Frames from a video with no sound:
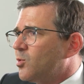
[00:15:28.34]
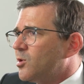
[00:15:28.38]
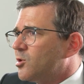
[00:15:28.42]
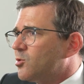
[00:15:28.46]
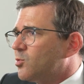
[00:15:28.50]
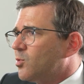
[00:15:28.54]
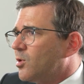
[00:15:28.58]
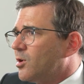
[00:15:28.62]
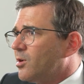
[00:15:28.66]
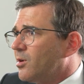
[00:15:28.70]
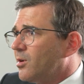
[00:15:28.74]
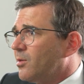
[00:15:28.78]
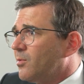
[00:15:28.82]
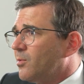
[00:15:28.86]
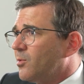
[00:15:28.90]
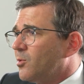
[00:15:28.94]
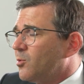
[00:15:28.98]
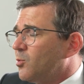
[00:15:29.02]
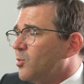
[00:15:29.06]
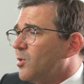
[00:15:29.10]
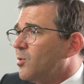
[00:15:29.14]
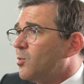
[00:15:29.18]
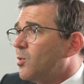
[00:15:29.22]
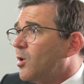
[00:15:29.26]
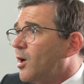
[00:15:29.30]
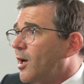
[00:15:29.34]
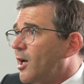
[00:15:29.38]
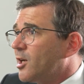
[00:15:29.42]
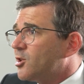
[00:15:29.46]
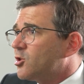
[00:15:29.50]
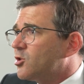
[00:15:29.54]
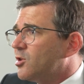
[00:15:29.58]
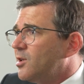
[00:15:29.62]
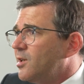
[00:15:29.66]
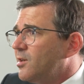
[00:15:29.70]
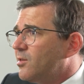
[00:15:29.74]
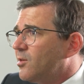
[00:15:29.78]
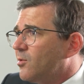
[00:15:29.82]
we were
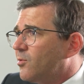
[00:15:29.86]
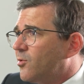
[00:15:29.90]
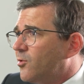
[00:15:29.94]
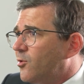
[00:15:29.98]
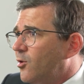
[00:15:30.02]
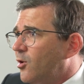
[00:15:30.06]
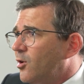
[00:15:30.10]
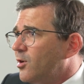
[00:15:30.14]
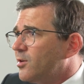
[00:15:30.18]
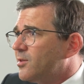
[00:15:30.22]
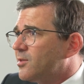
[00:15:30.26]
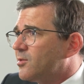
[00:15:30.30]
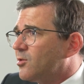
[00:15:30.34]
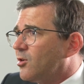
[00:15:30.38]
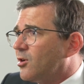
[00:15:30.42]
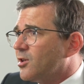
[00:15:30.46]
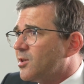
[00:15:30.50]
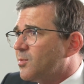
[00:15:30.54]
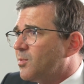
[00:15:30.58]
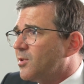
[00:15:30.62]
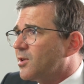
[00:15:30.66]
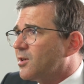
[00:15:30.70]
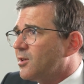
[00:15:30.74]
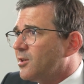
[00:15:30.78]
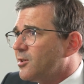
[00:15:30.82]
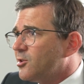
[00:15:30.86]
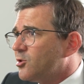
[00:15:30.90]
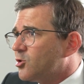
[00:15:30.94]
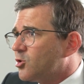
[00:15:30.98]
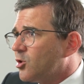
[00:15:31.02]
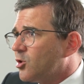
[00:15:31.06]
actually the first hospital in